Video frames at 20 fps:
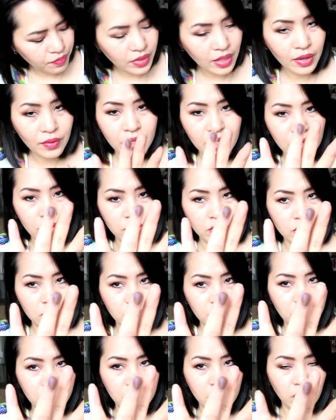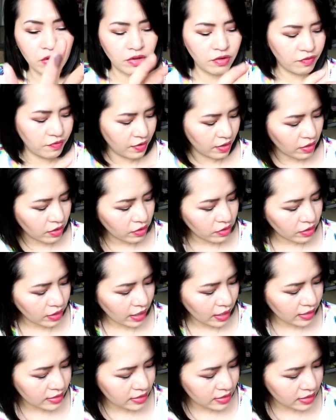Like when you just put it on your finger you
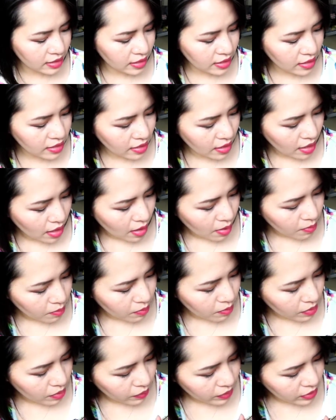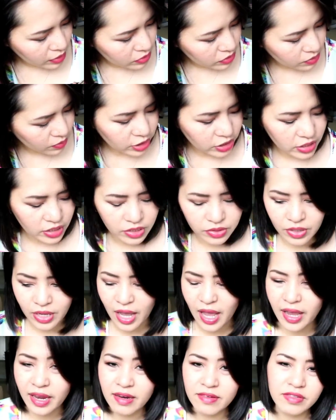can't see it, but when you swatch it you
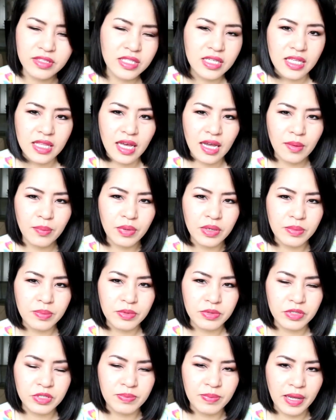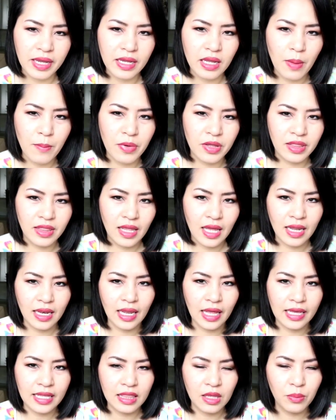kind of see that purple speck, but
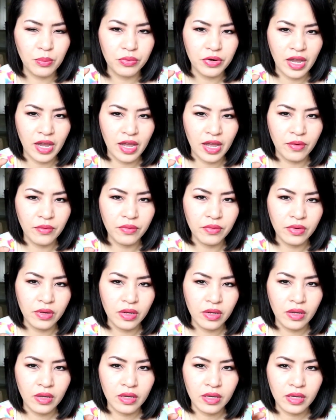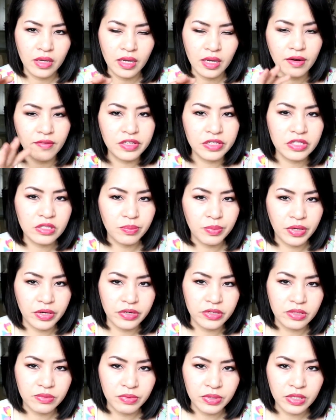then like the brown kind of
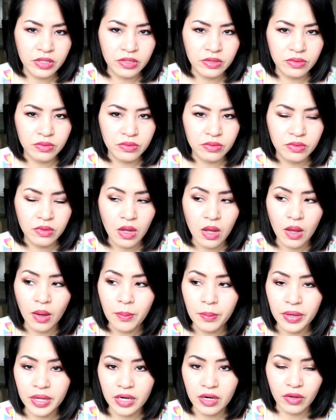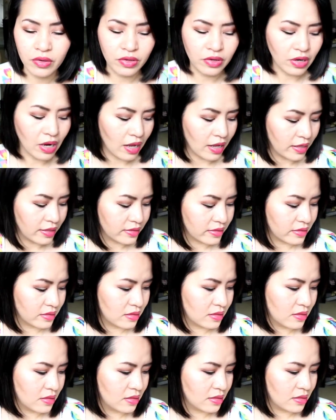disappears when you put it on your
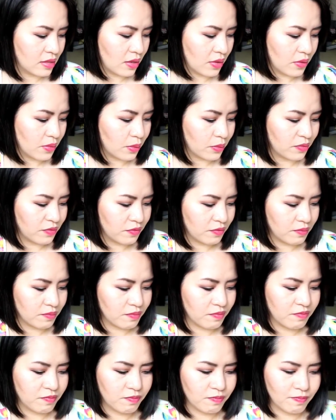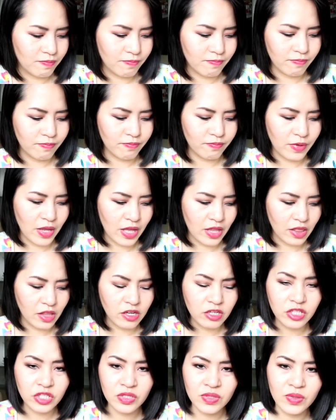eyes. So it
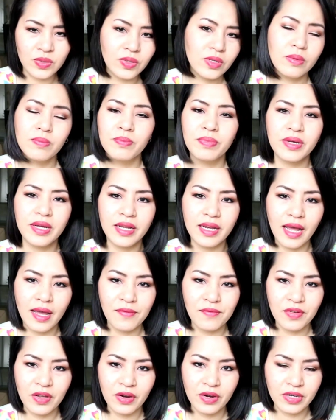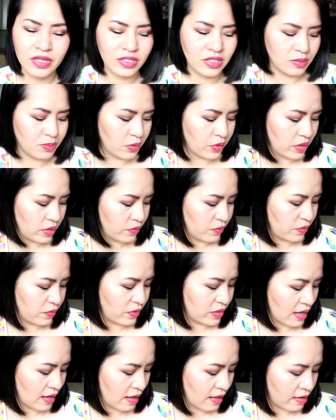looks cool, but I'm very disappointed
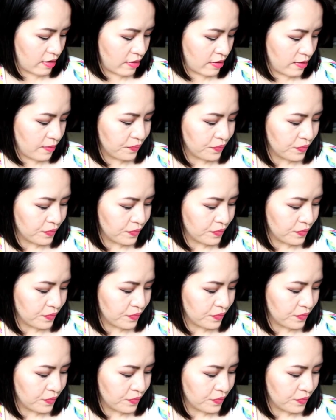with that color.